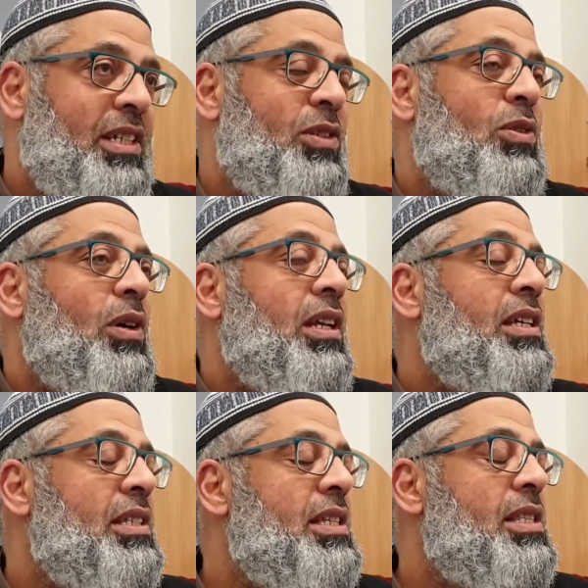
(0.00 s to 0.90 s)
So Allah
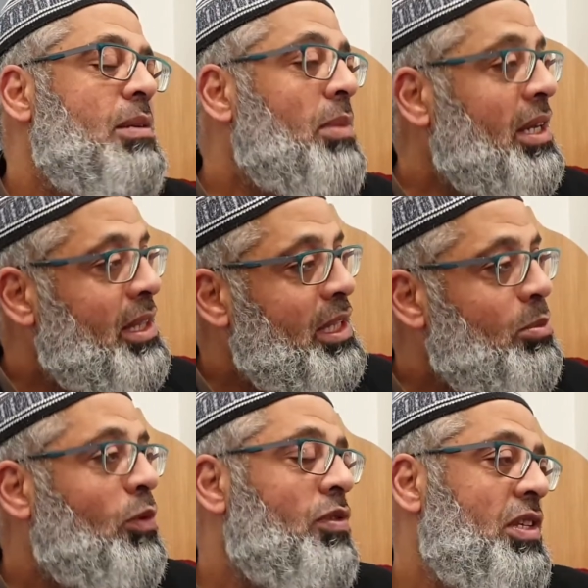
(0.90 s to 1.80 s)
says, remind
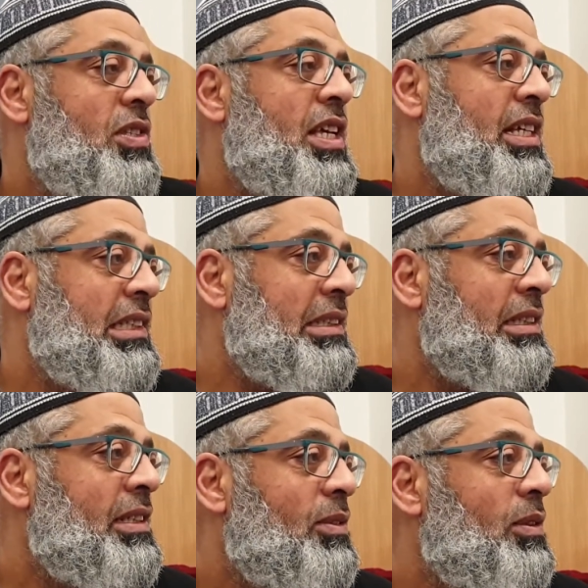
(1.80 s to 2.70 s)
them of these days
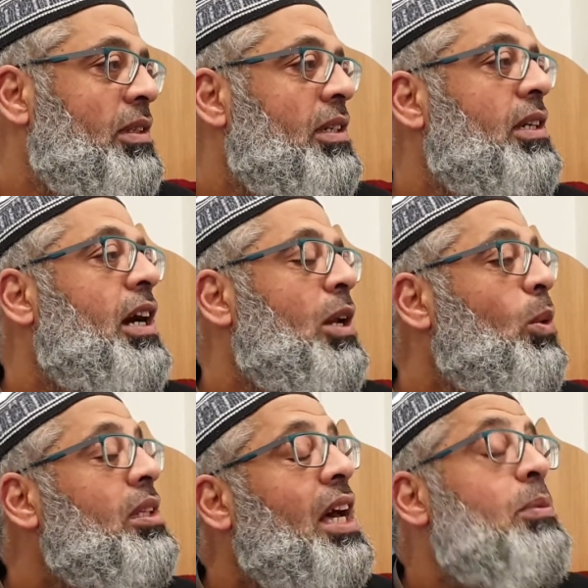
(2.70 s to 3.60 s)
and
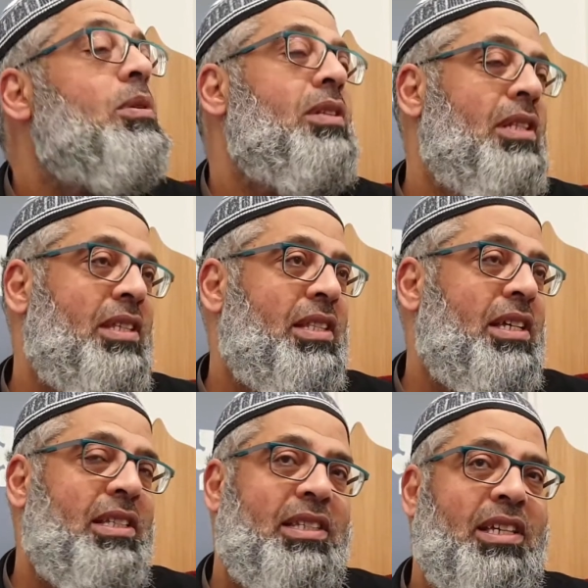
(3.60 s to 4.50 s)
what happened in these
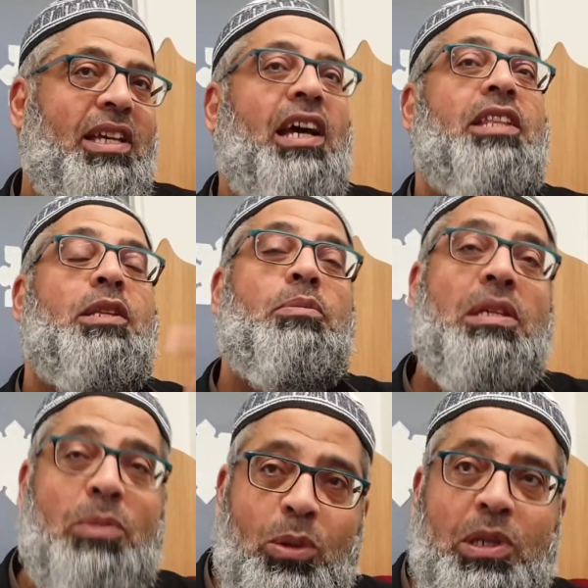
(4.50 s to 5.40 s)
days and the
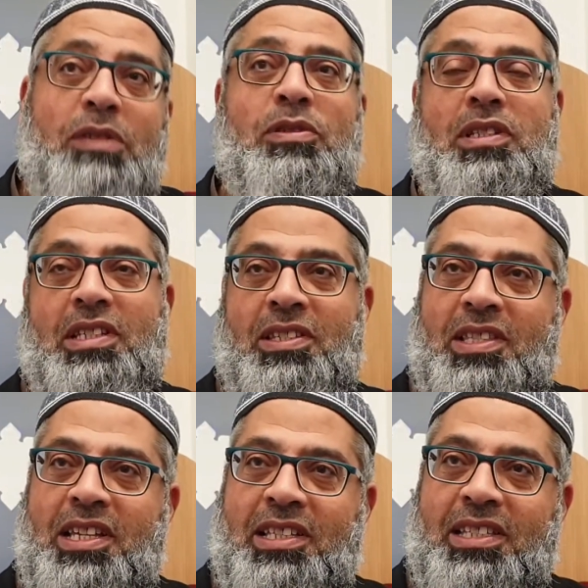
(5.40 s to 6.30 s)
people who lived in these
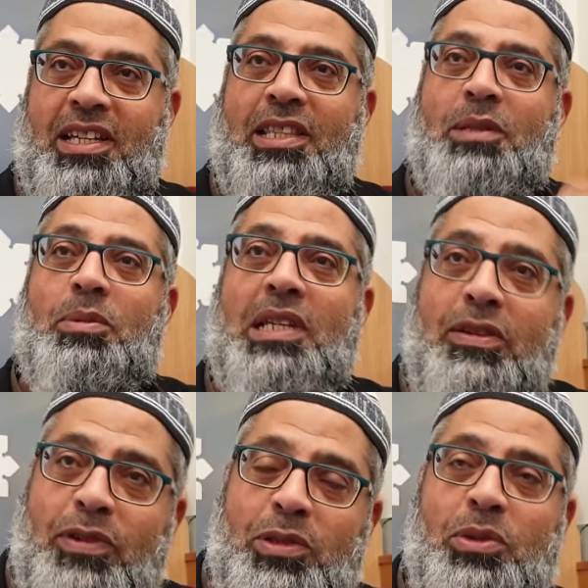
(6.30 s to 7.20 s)
days and the
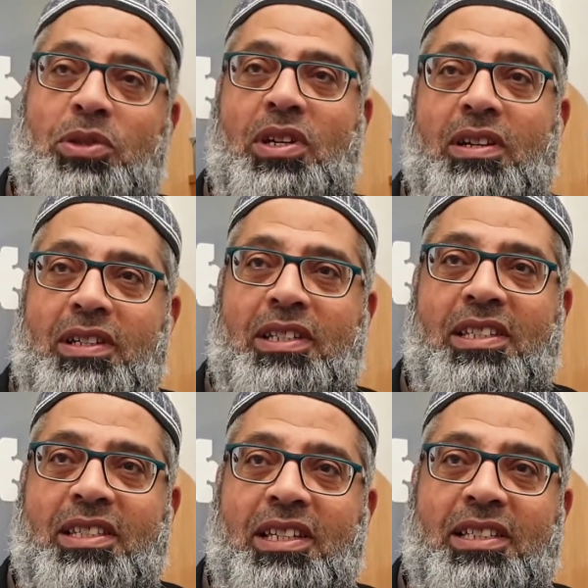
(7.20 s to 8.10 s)
believers who struggle in
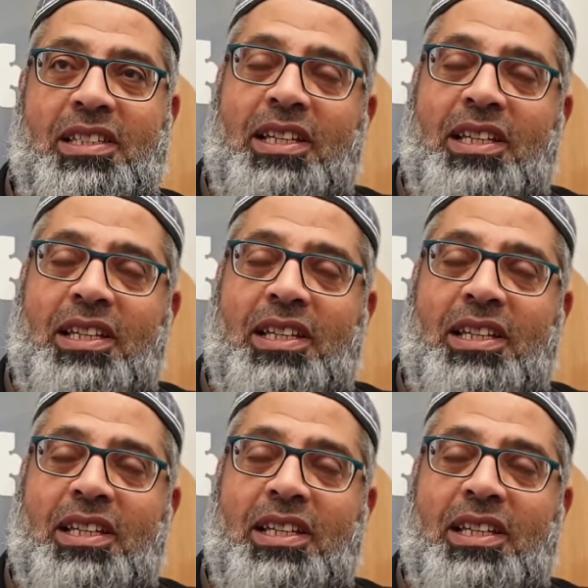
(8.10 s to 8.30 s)
these days.